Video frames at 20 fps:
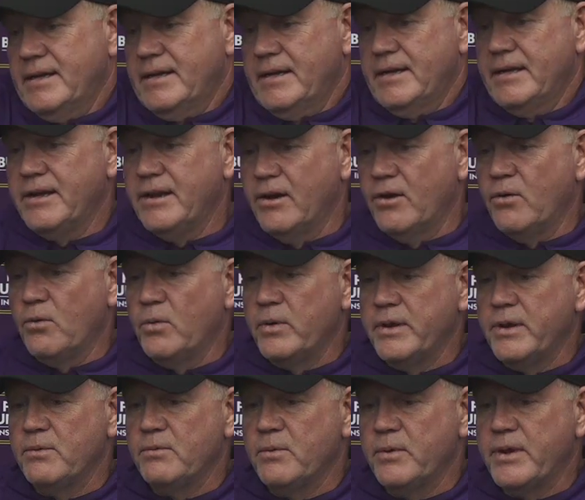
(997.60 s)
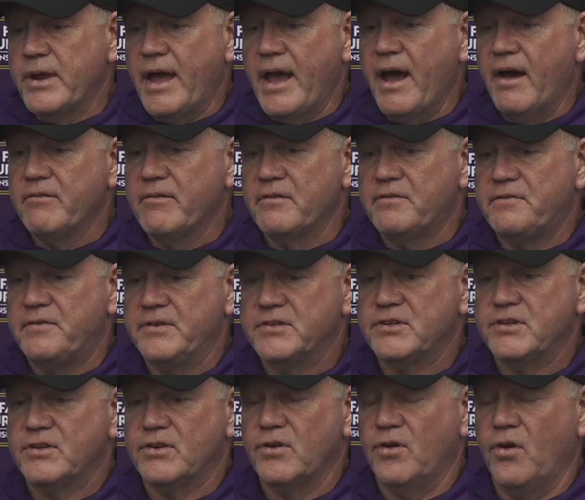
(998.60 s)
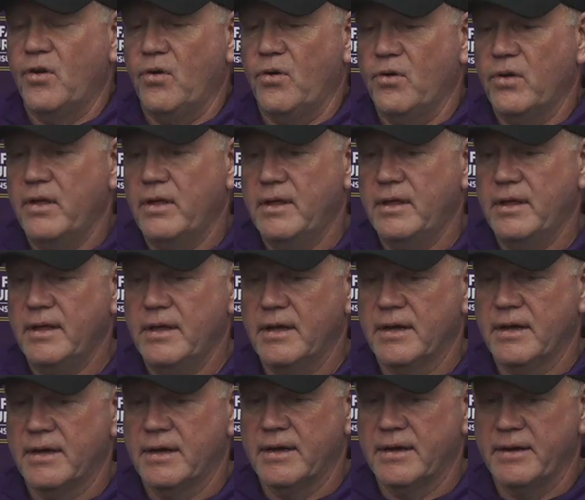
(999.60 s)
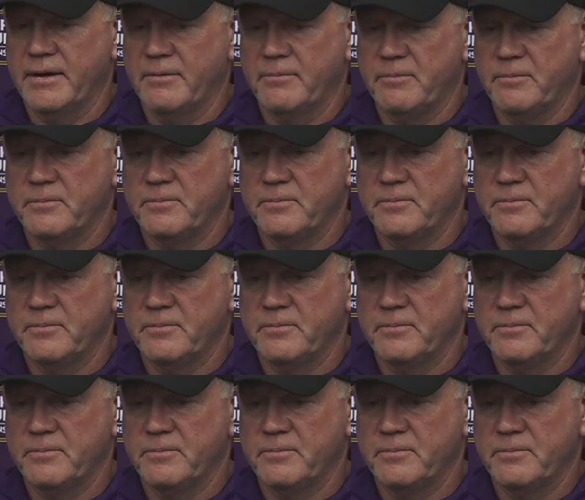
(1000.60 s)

you know, when you have a physical, I